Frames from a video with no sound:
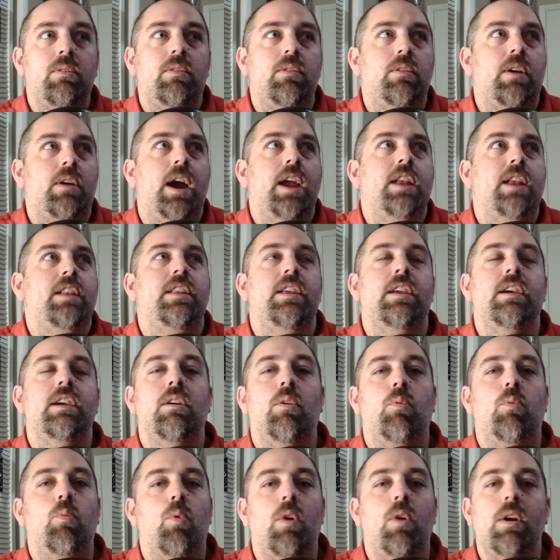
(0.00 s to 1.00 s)
idea
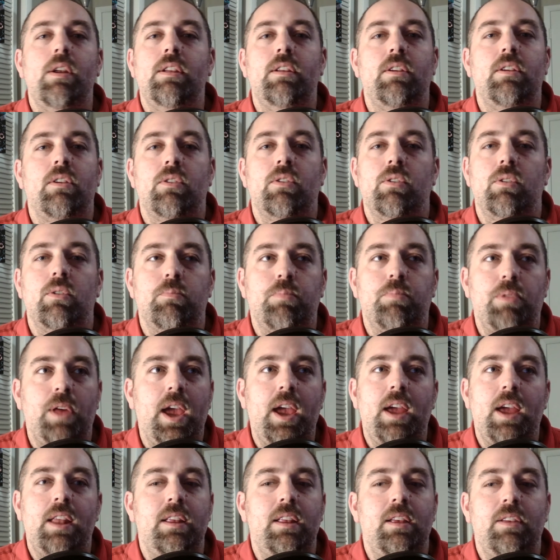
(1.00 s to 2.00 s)
of what her
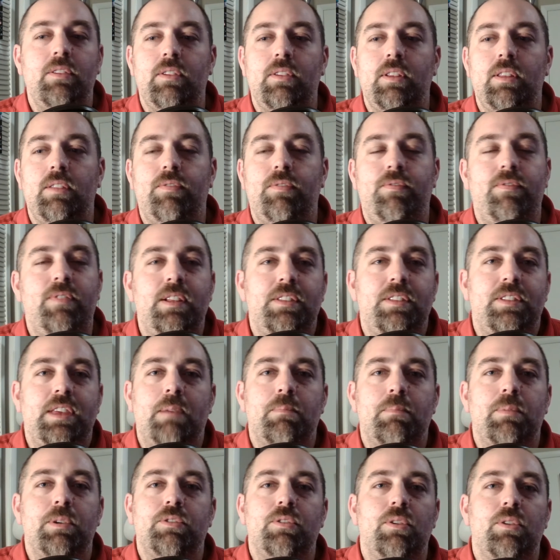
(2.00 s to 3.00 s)
plan is in the fifth
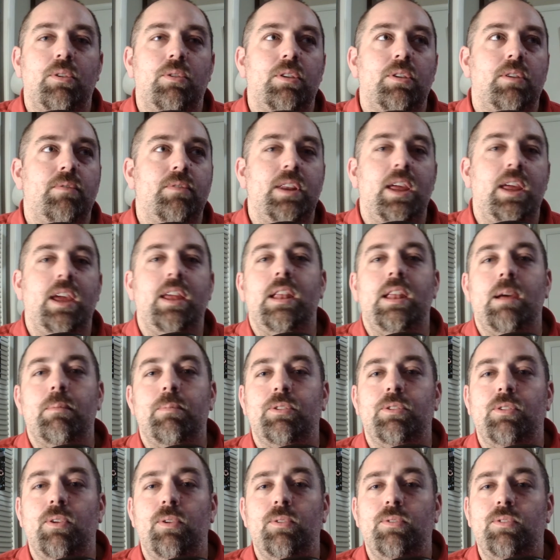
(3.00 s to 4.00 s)
episode of an
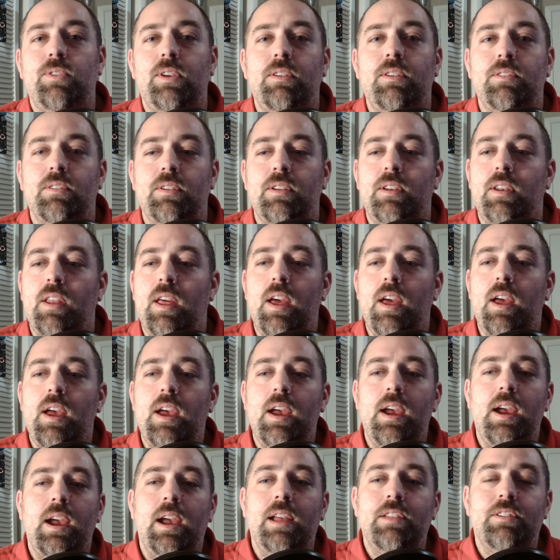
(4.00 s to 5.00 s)
8-episode season
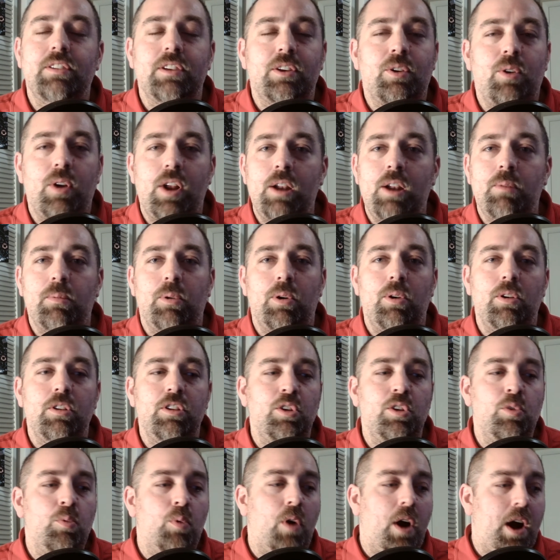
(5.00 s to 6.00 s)
is incredible. And
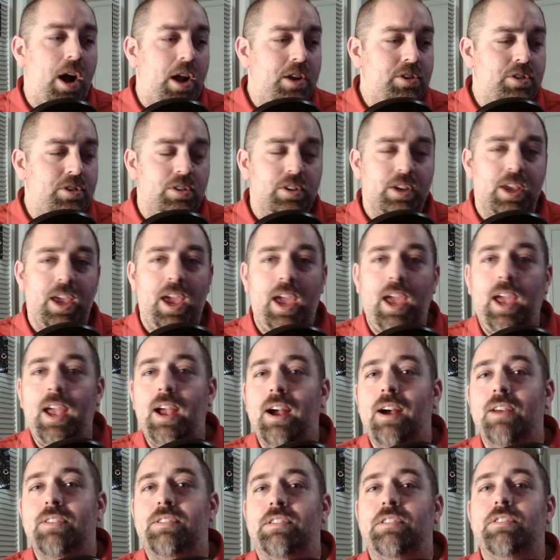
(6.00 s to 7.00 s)
you watch the
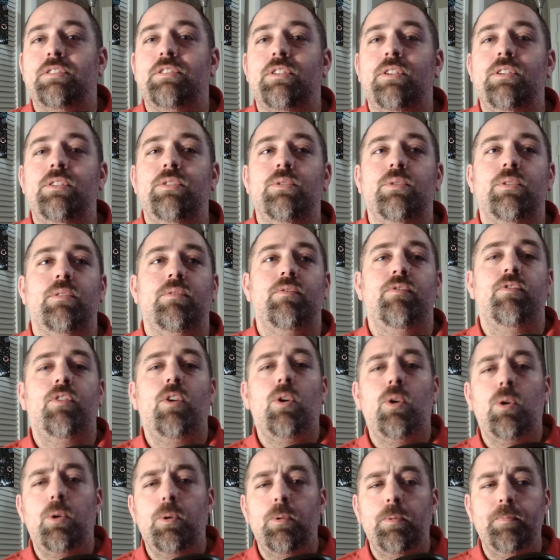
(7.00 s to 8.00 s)
chaos that's starting to
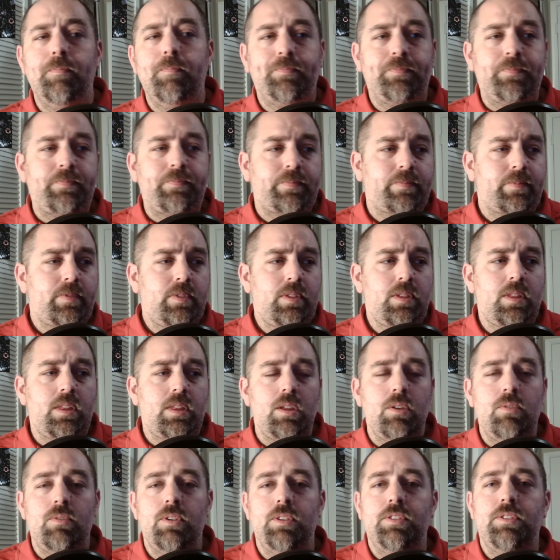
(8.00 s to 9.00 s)
unfold
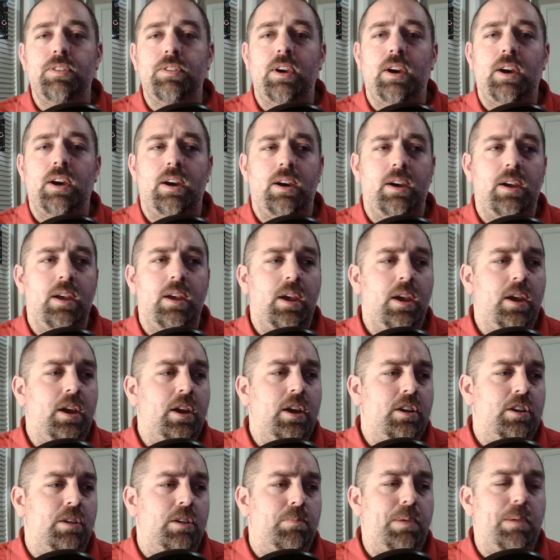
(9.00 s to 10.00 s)
with,
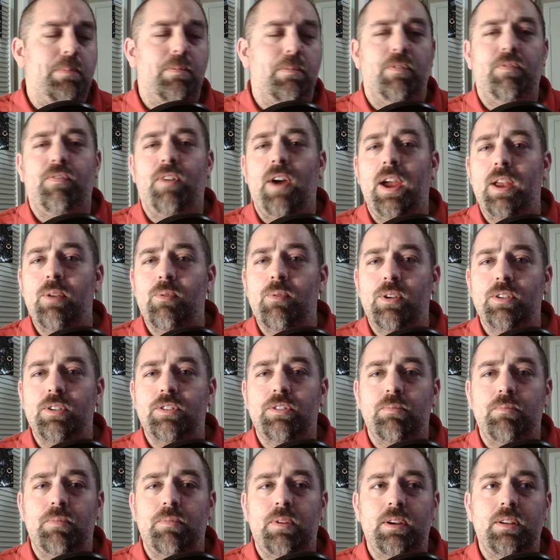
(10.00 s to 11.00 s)
you know, people fighting once
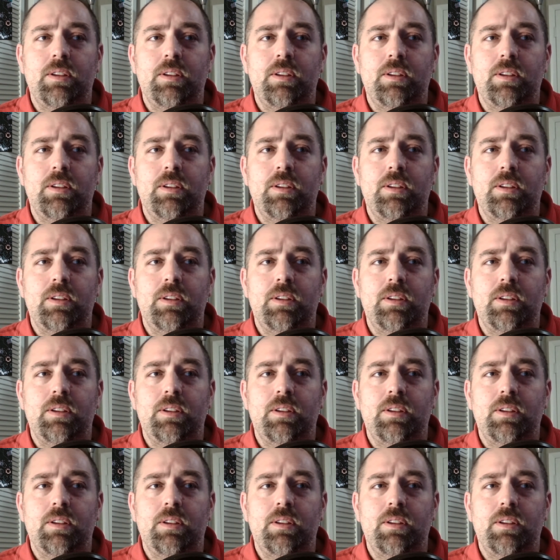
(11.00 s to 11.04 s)
among